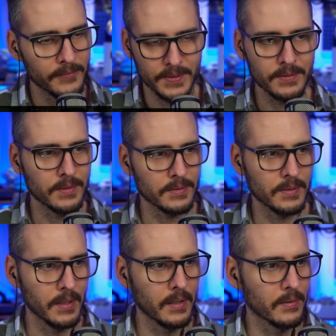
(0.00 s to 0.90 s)
It's just
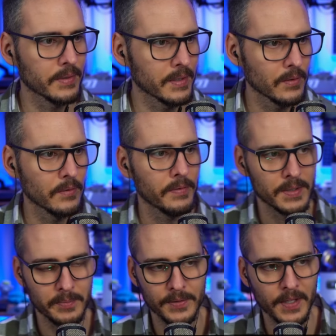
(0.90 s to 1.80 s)
I don't think UniFi's
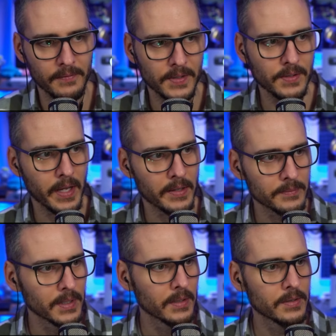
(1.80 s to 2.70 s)
built that feature yet.
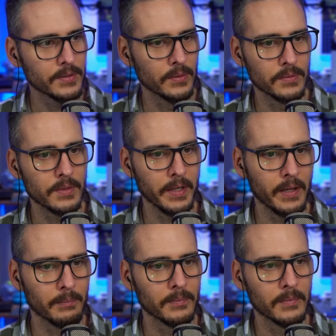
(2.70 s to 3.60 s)
Soon, TM,
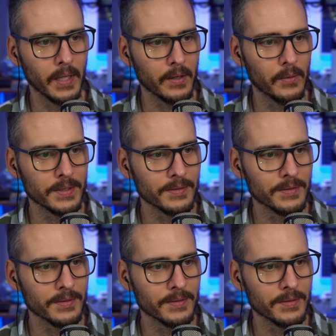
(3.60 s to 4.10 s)
like always.